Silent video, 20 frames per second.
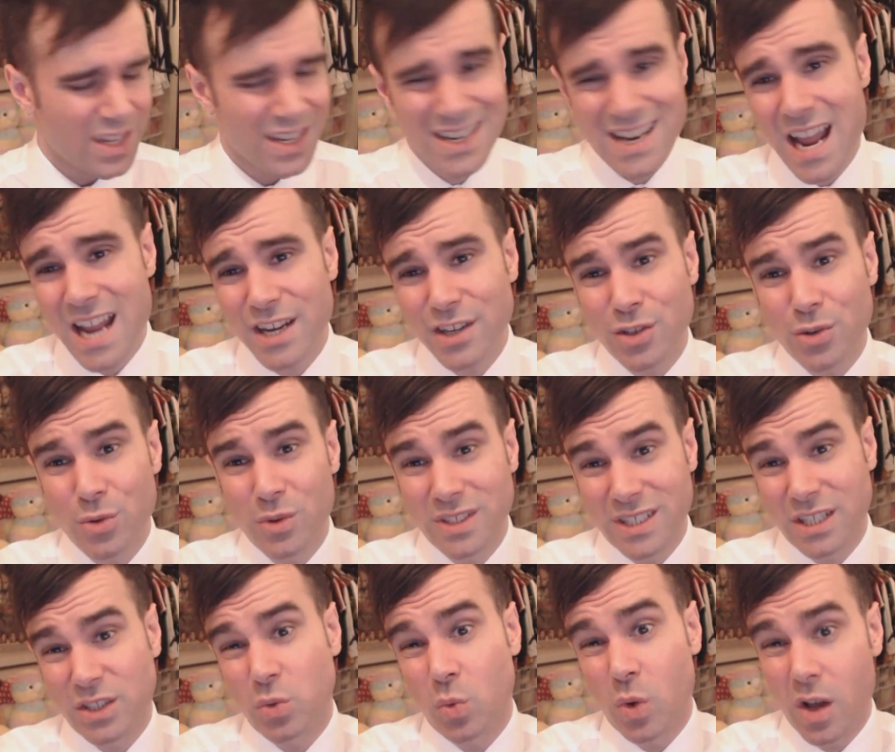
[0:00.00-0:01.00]
92 is
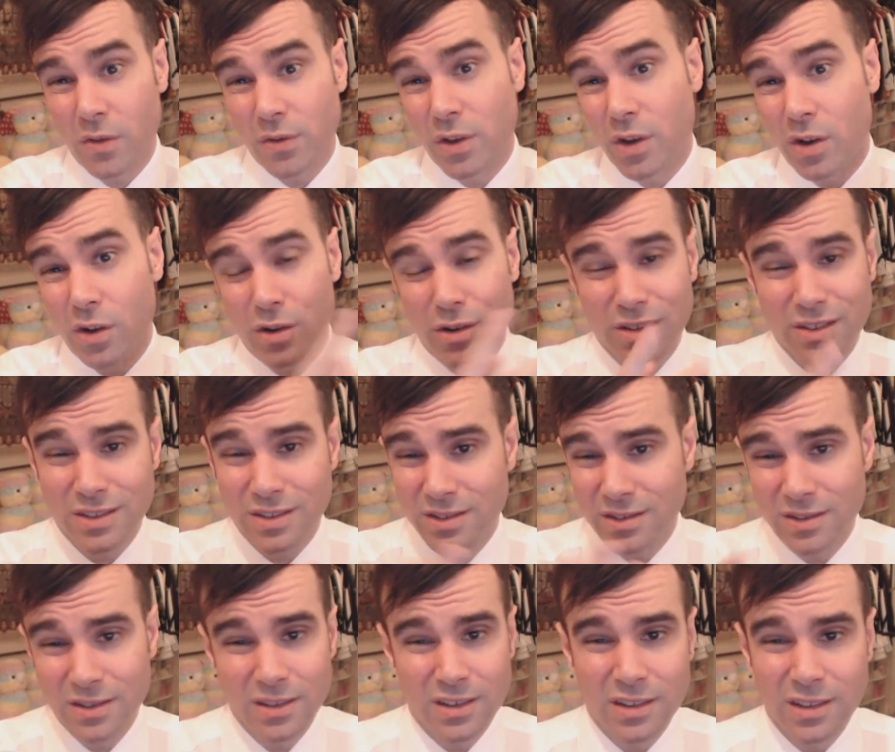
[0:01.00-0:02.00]
like $12,
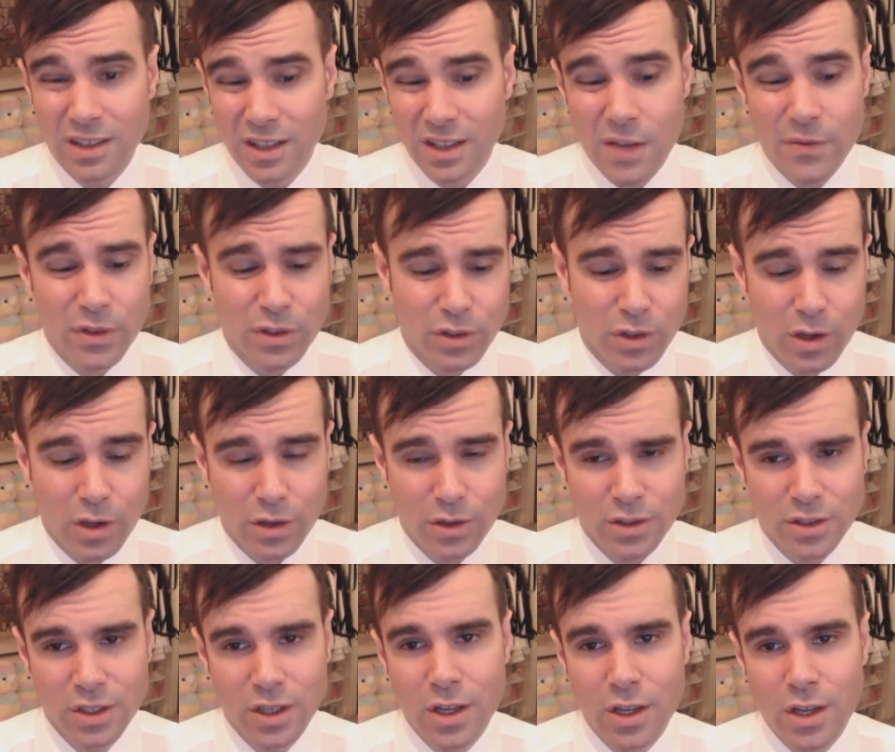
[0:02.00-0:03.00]

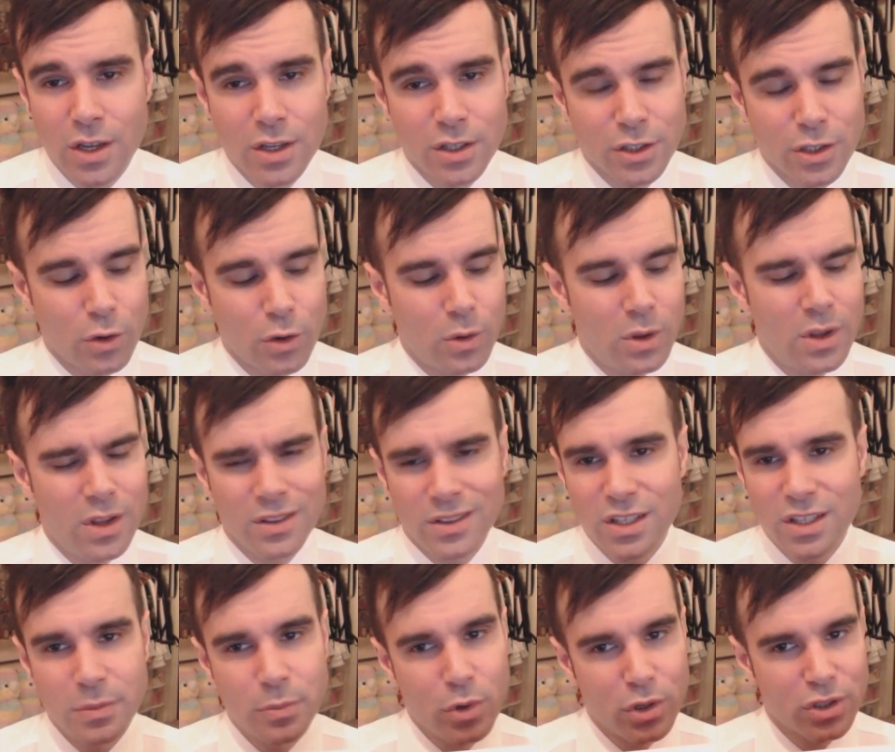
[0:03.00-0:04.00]
$11. So
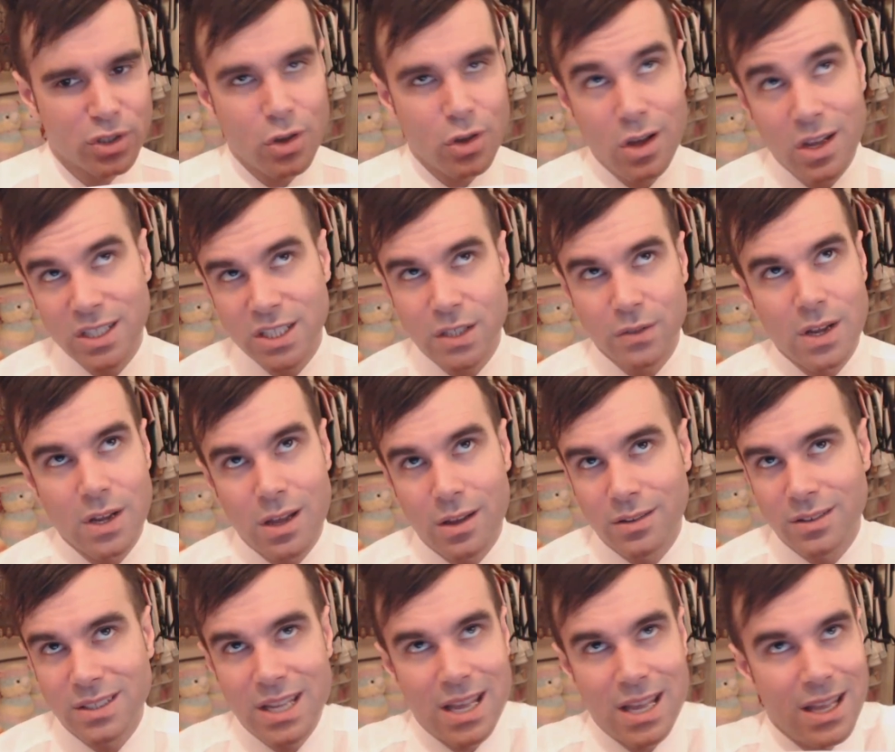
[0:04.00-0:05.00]
these books cost
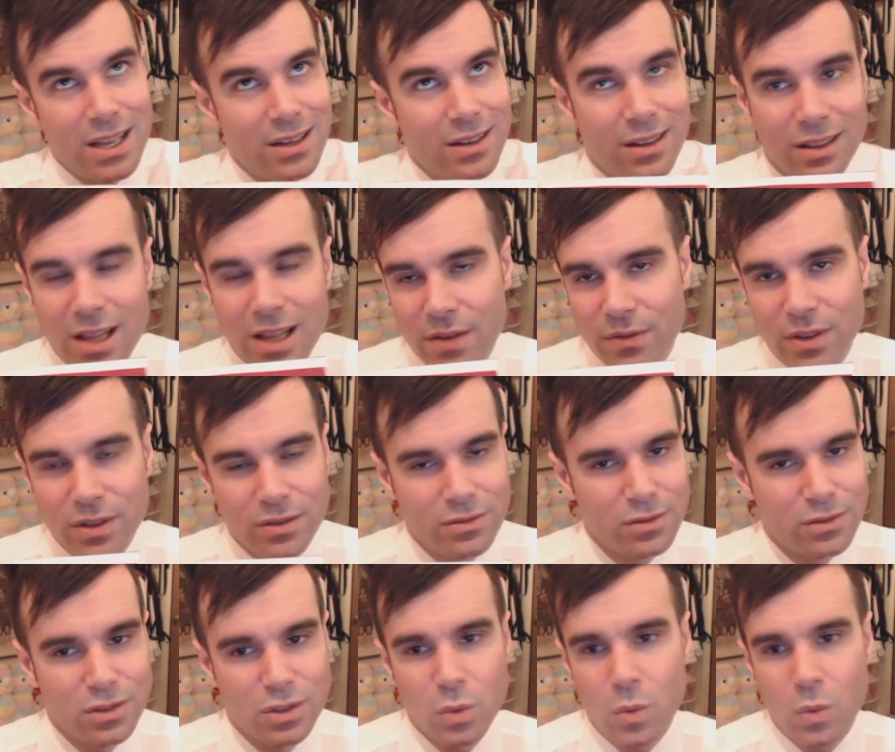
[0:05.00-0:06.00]
around $10,
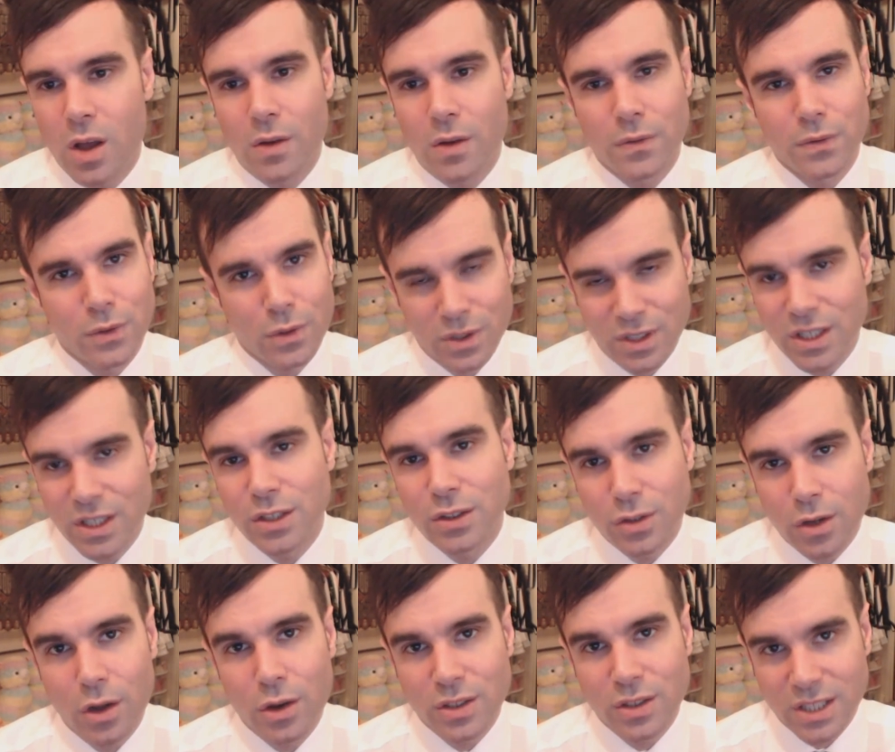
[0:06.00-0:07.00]
$11, $12,
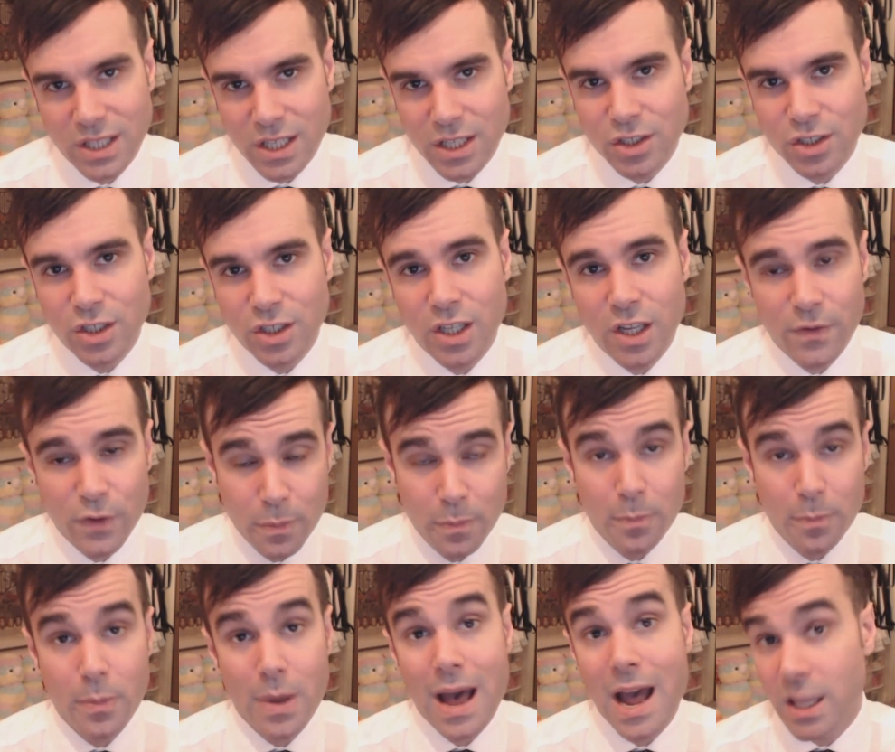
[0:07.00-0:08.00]
$13 each if you
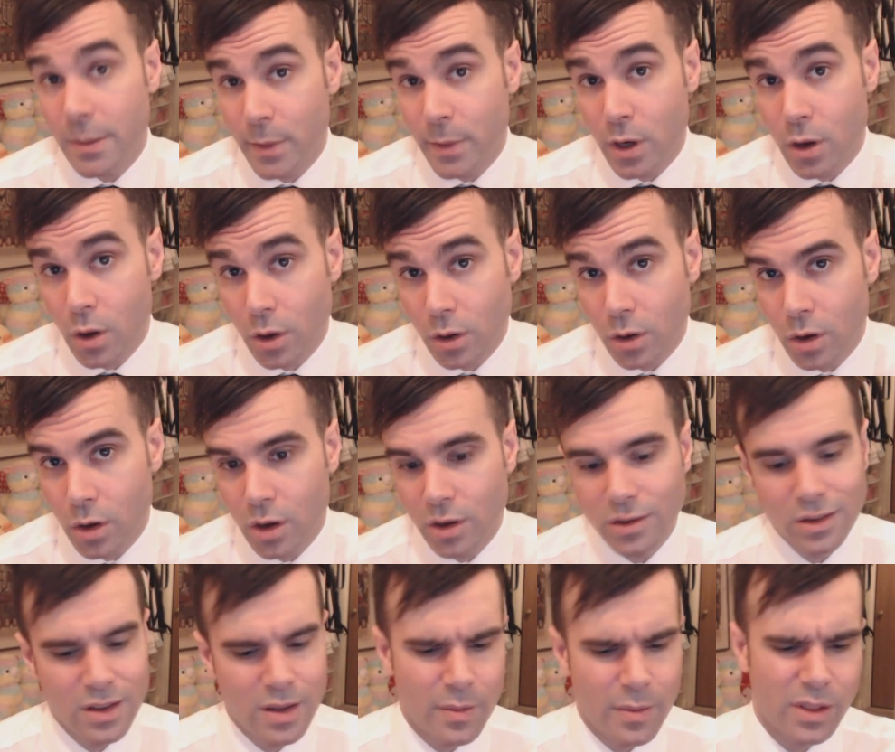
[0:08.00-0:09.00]
buy them in Hong Kong.
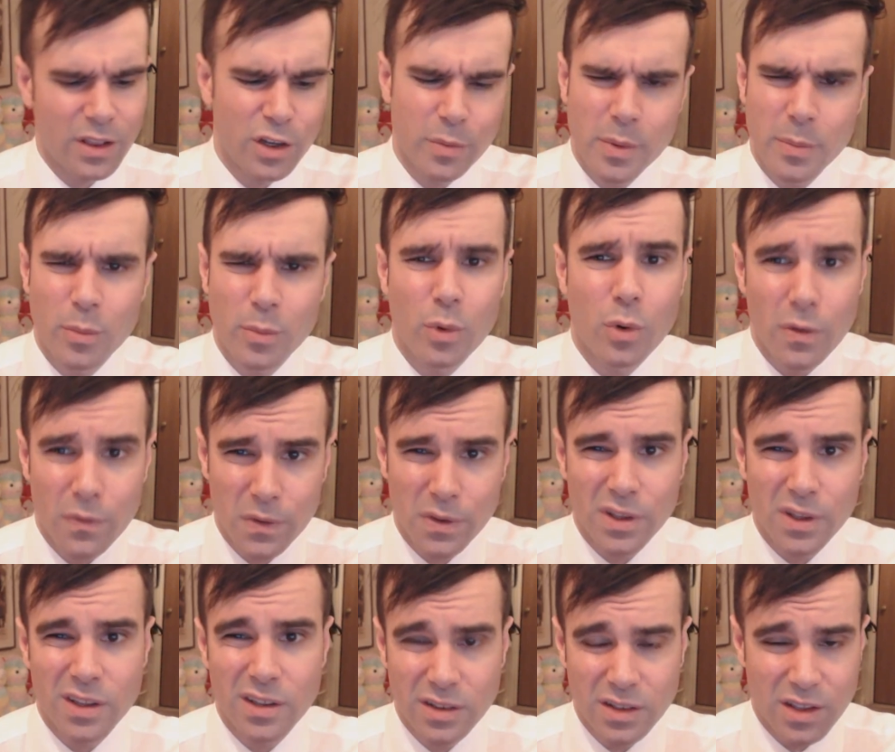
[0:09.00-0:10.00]
A little bit more for
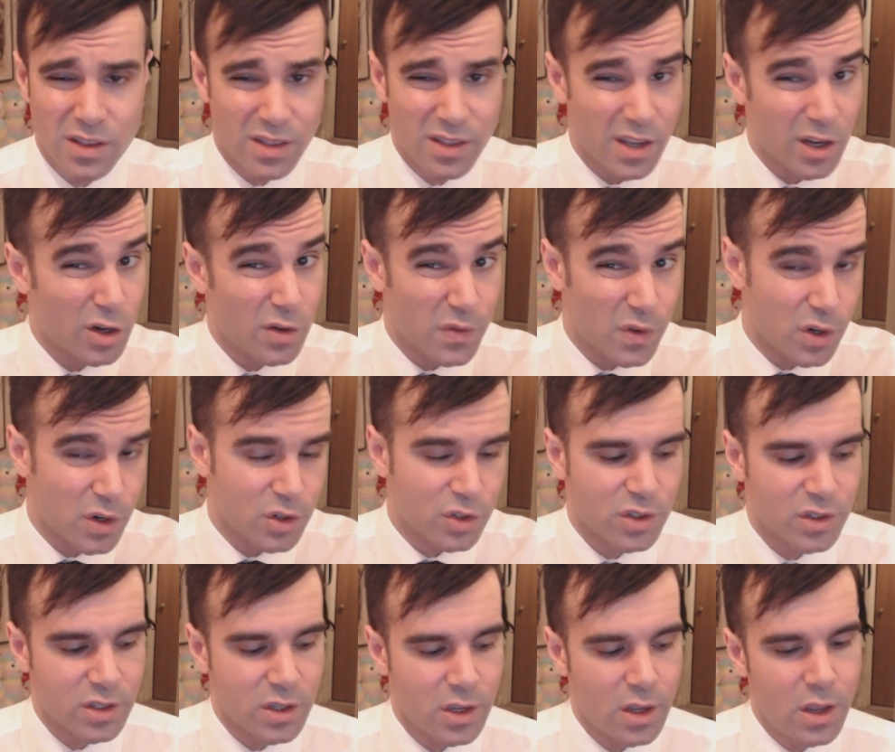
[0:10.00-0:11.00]
the thicker
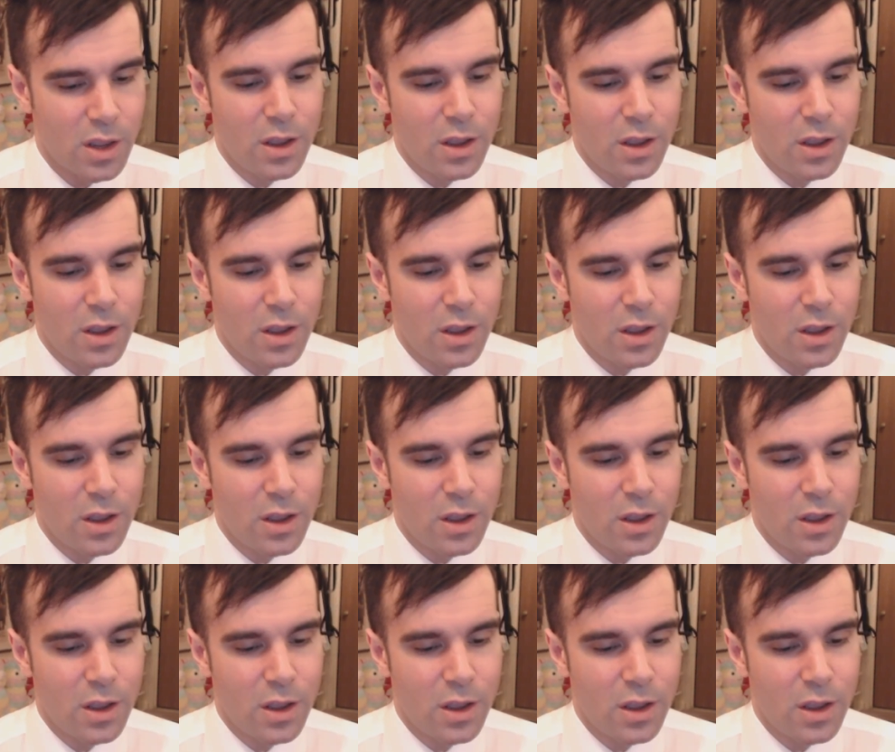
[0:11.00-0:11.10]
versions.